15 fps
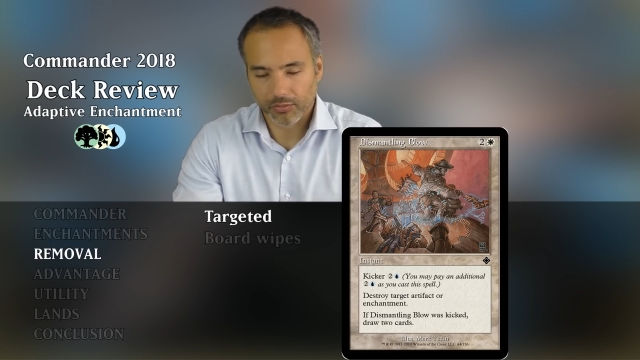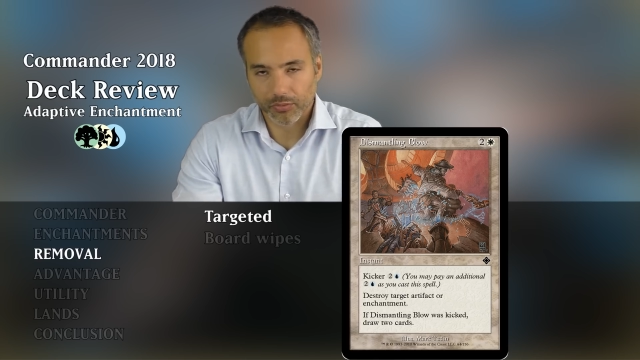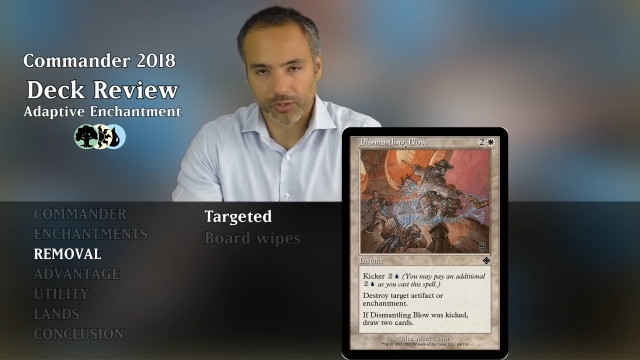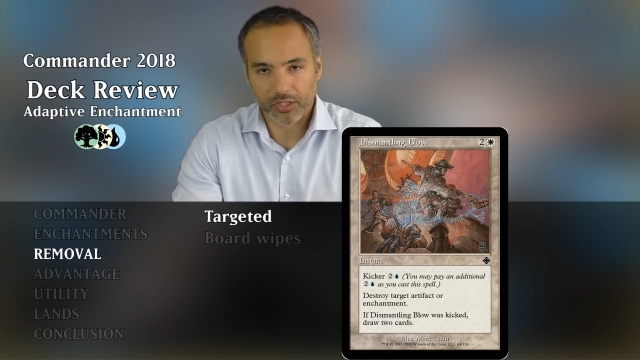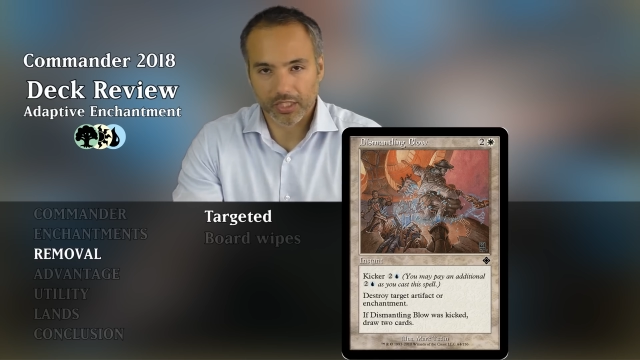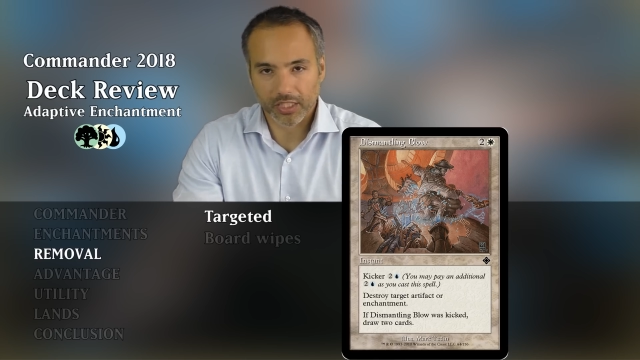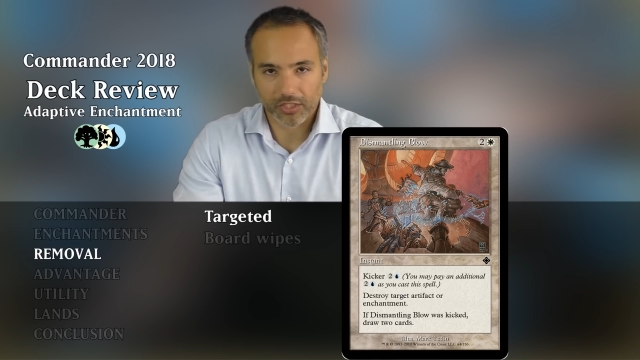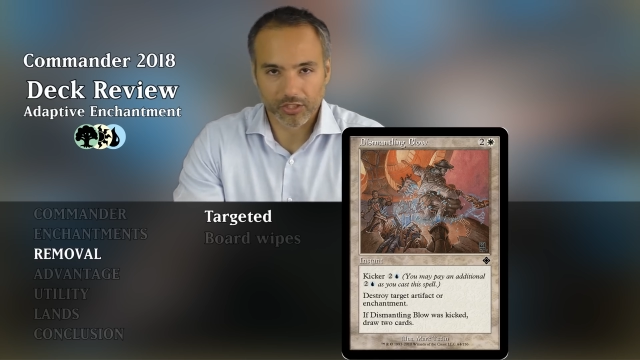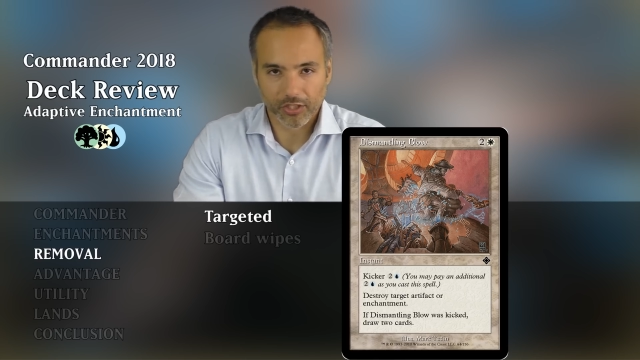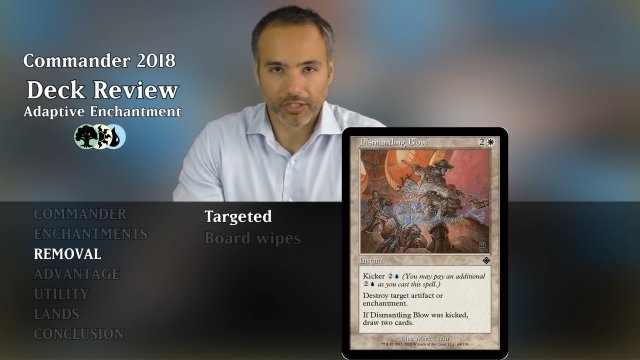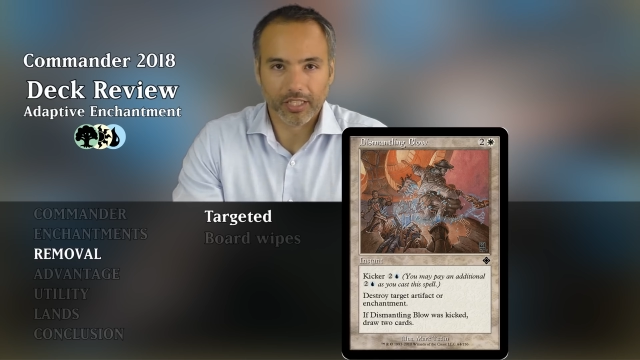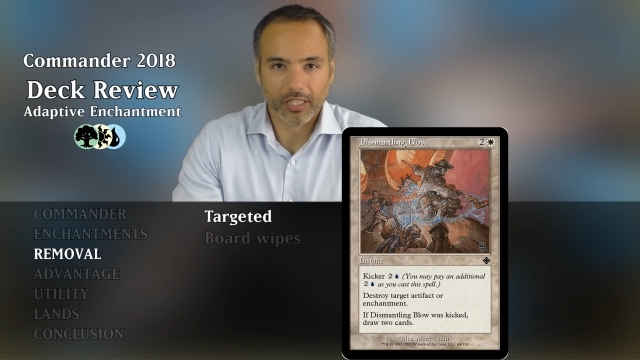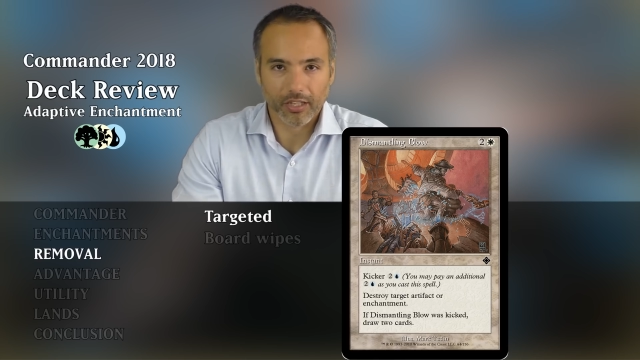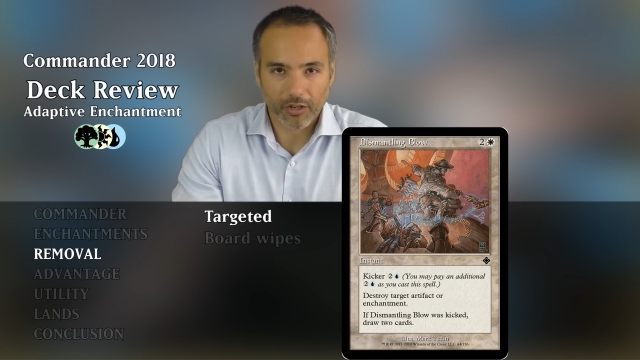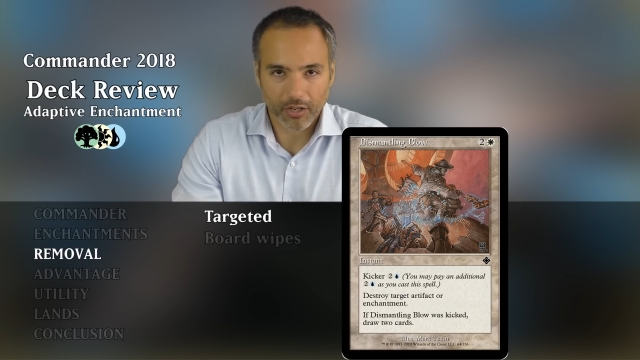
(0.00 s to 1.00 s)
Once again,
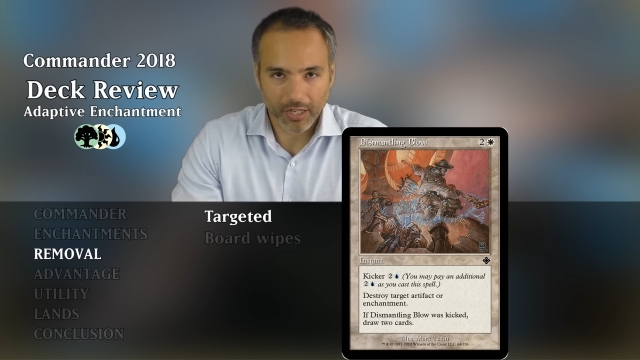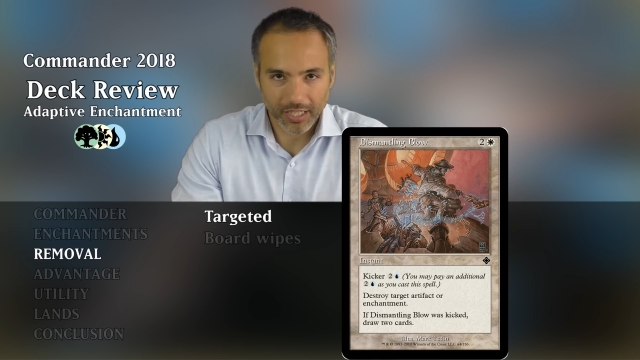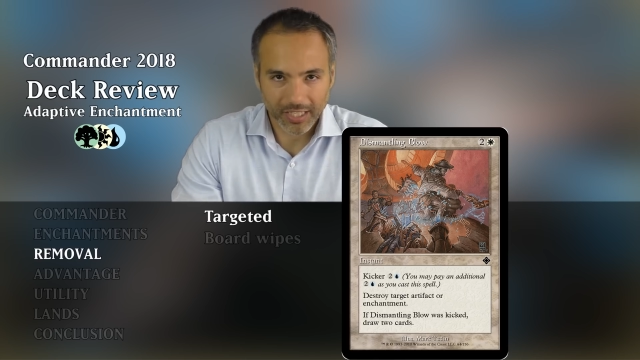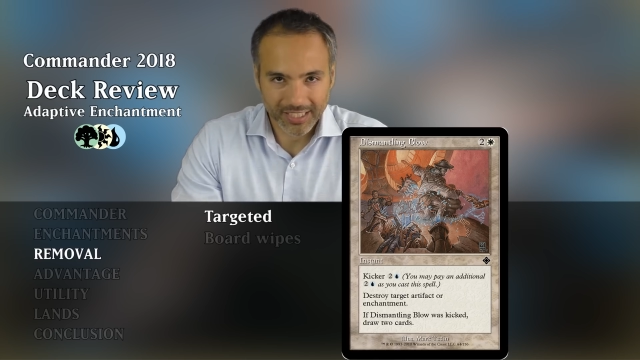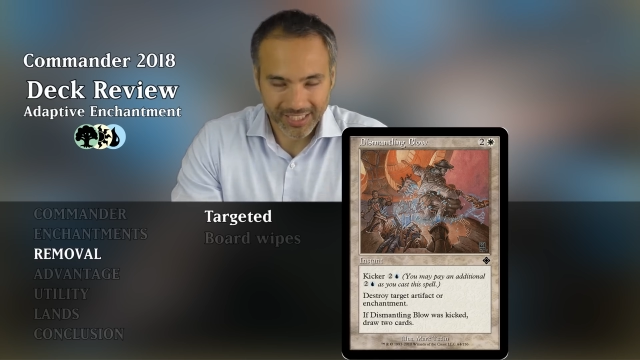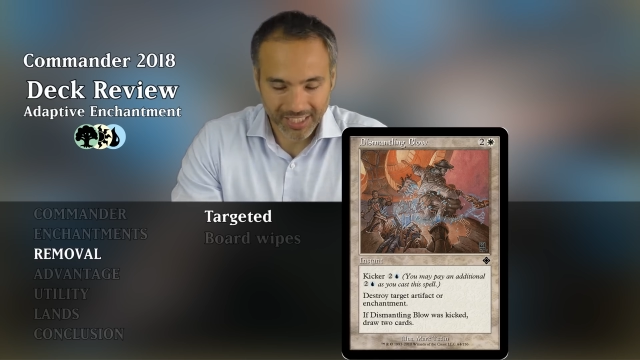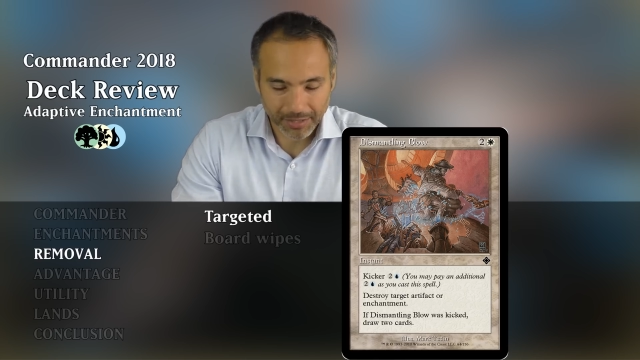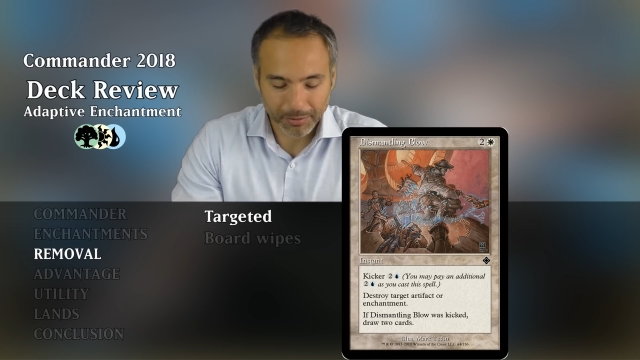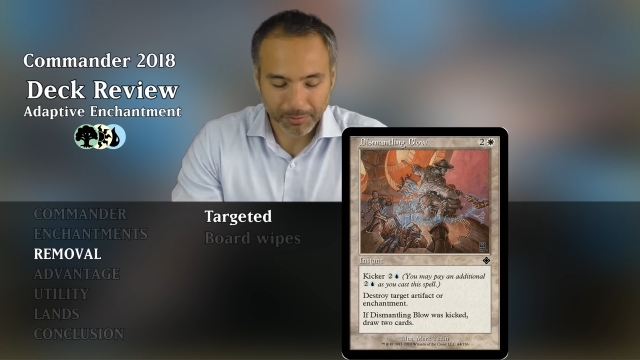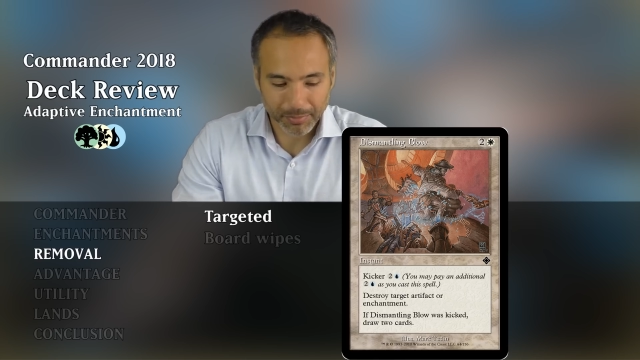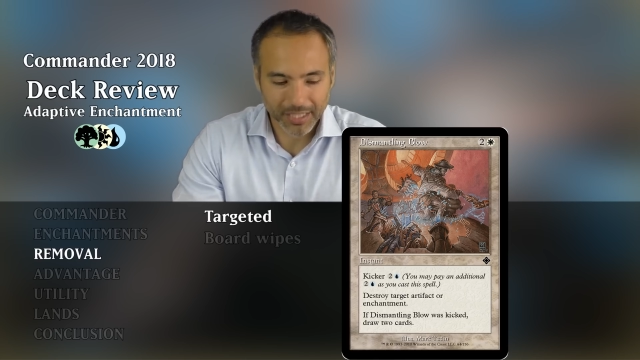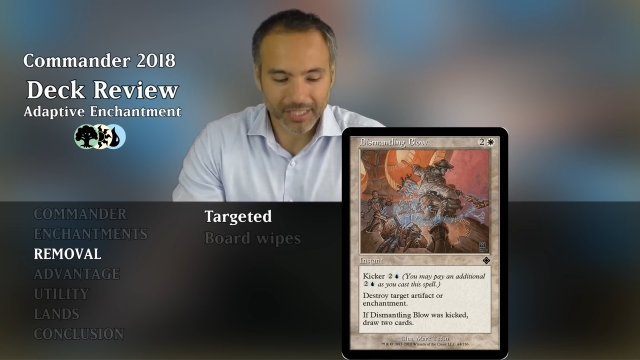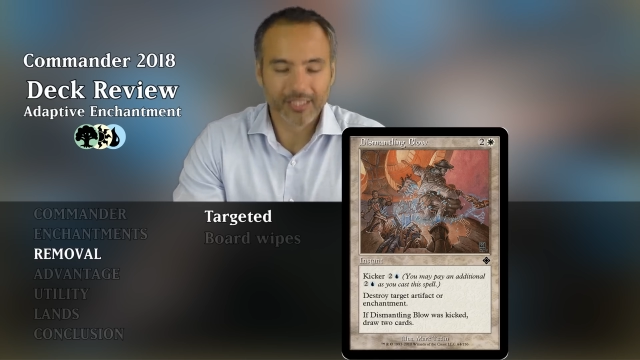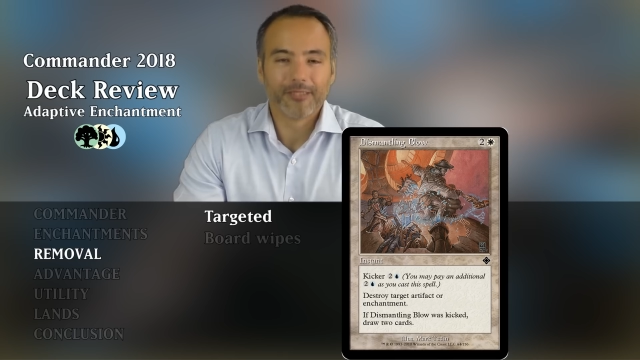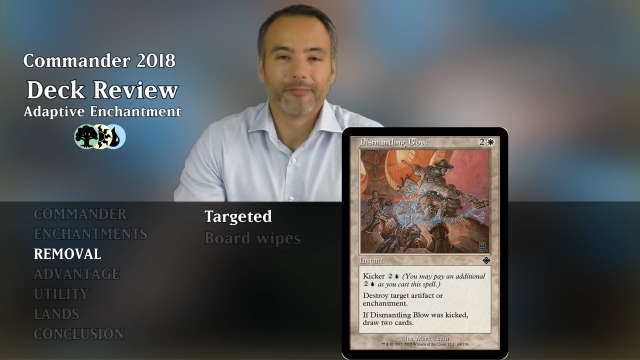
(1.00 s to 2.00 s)

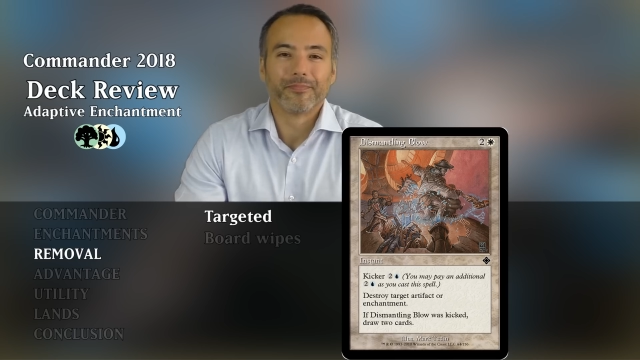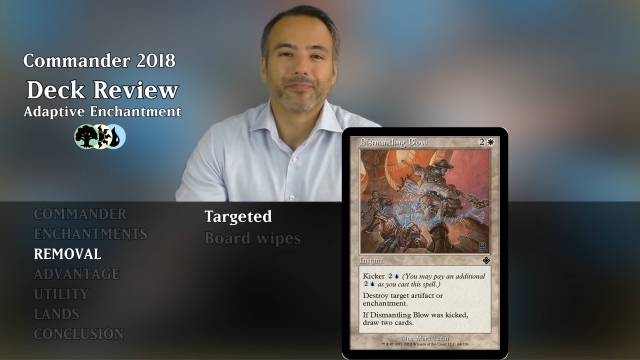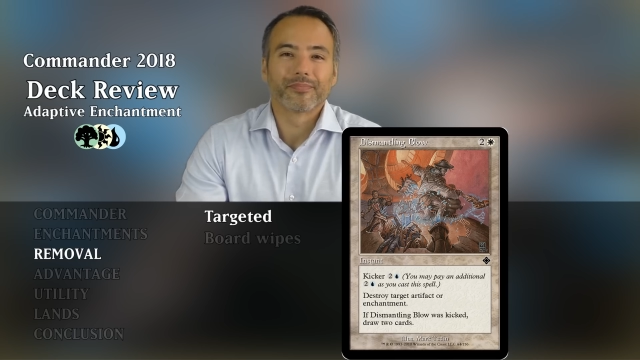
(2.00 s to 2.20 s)
enchantment-based.